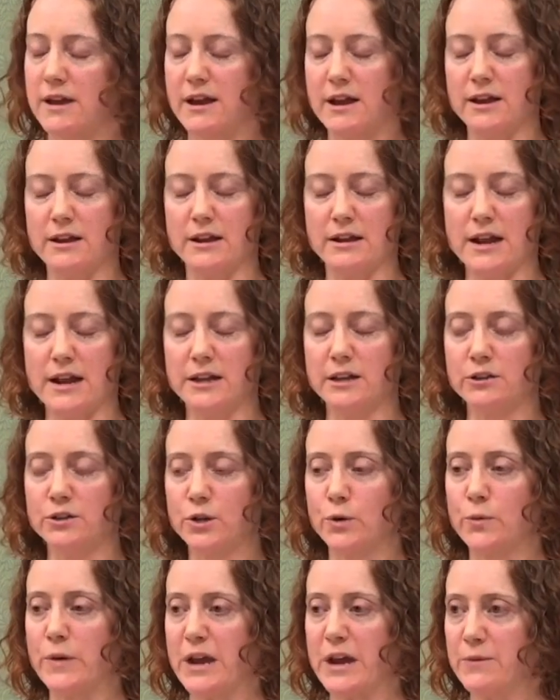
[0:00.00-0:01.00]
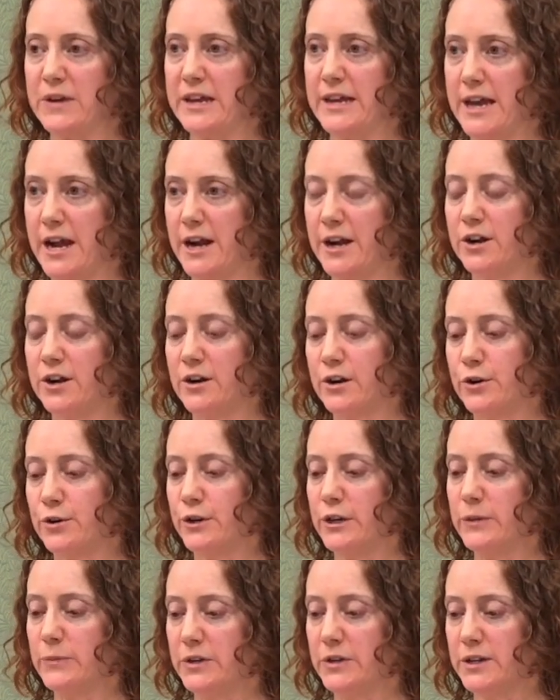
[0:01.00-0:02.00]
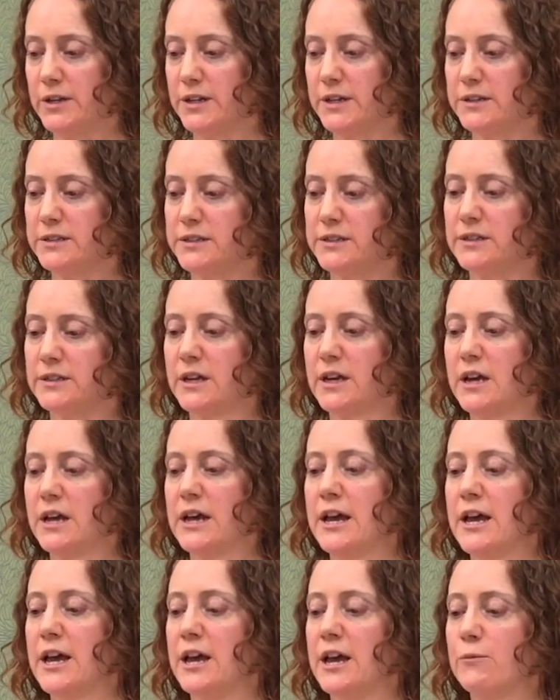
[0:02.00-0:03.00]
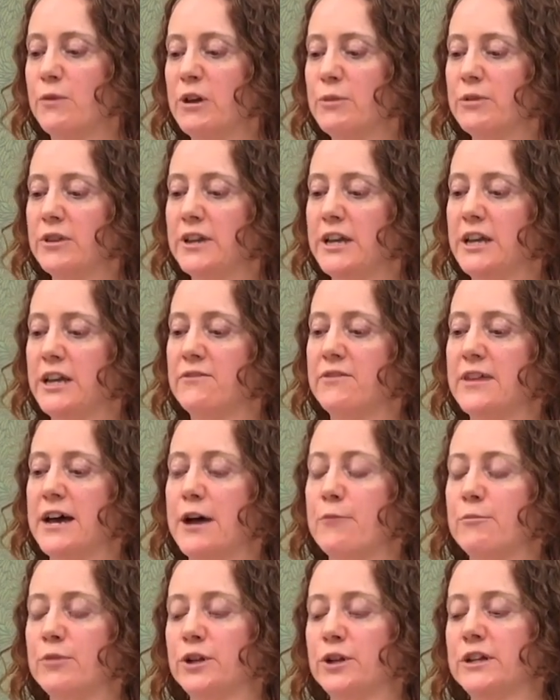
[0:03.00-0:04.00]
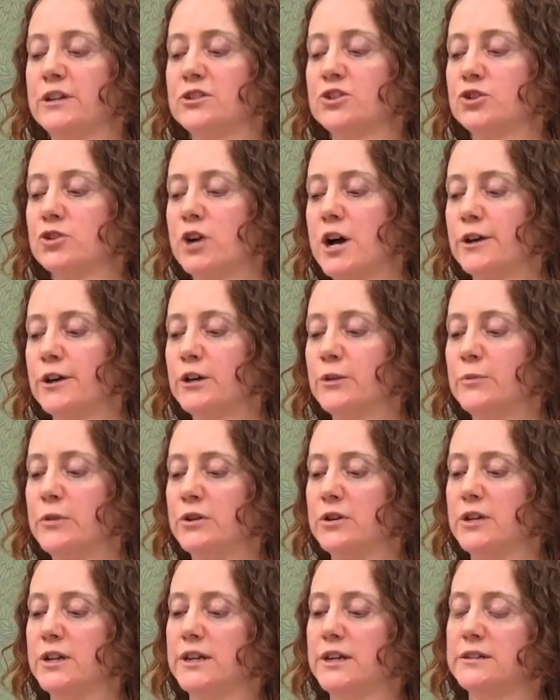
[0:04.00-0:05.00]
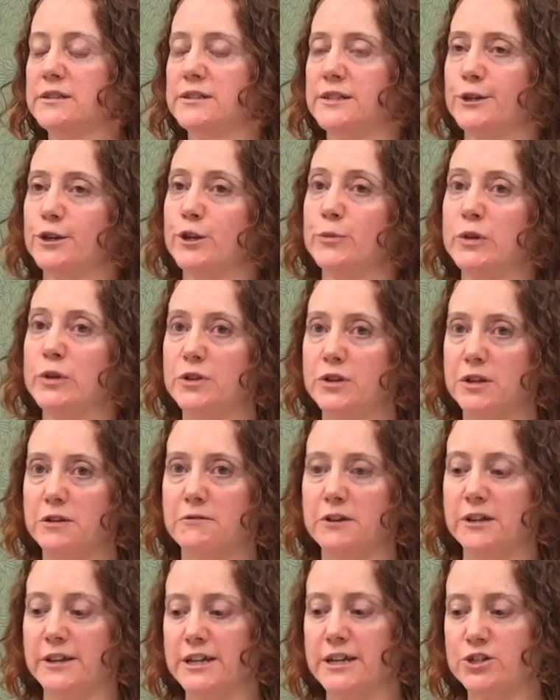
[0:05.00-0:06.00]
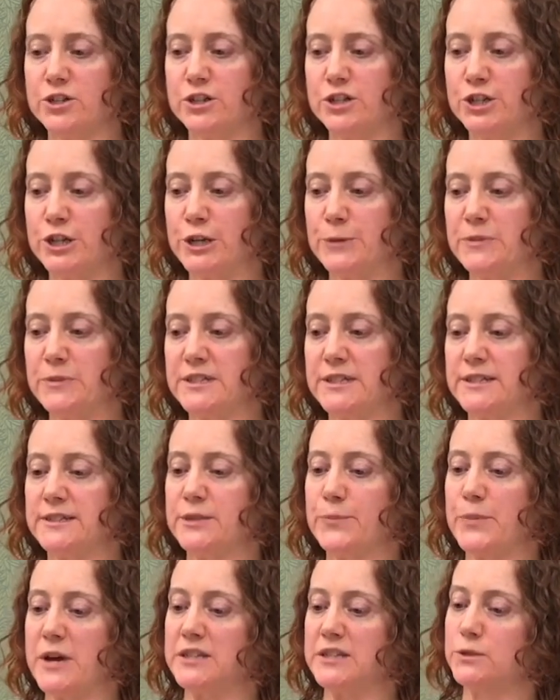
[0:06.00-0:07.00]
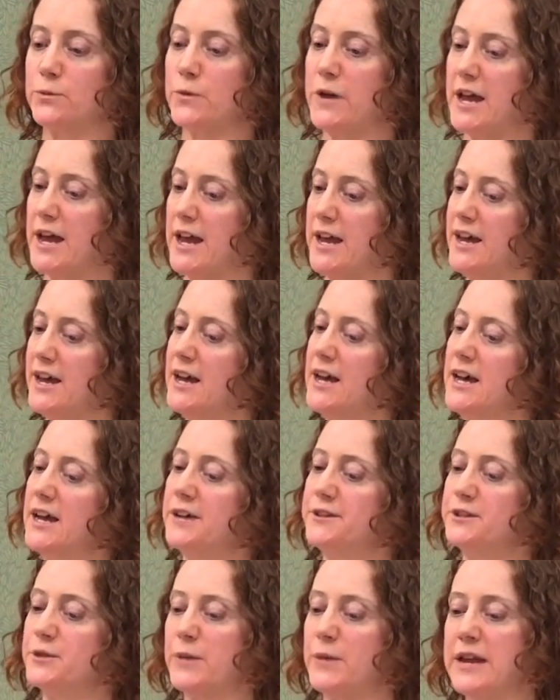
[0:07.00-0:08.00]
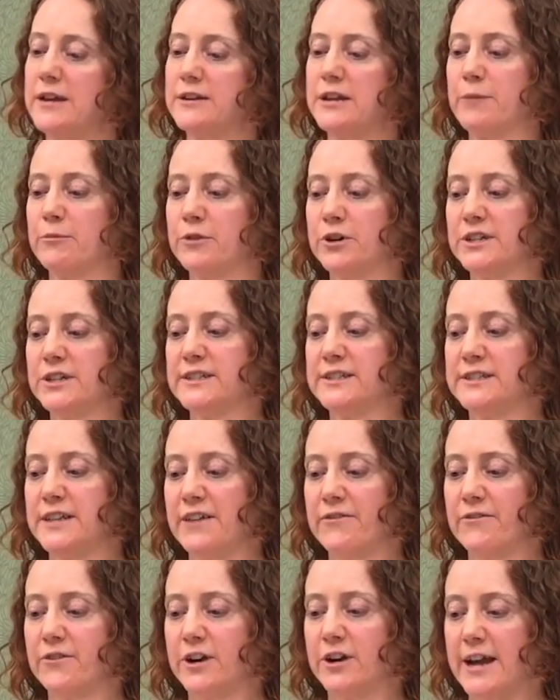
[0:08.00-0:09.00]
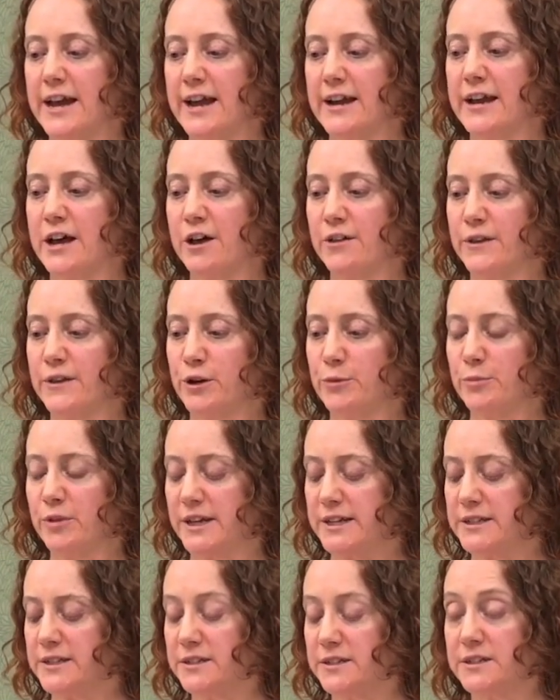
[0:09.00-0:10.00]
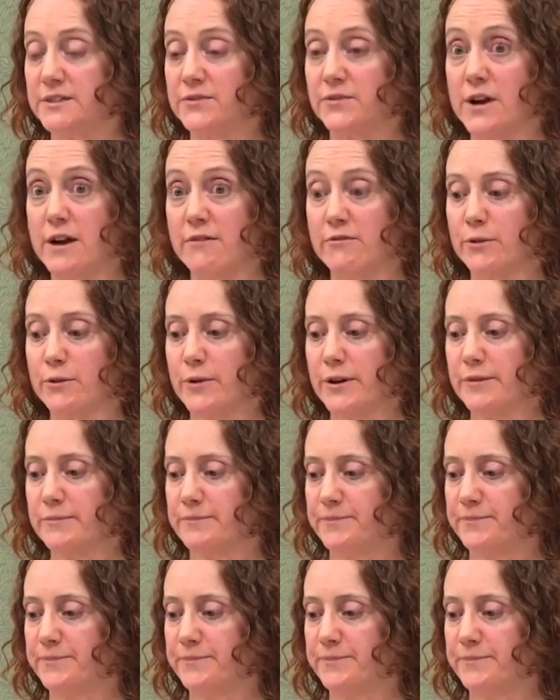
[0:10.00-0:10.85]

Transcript: in any little way we can in our own communities. And we believe that building strong communities and community relationships is the best way to make neighborhoods safer and healthier places for everyone.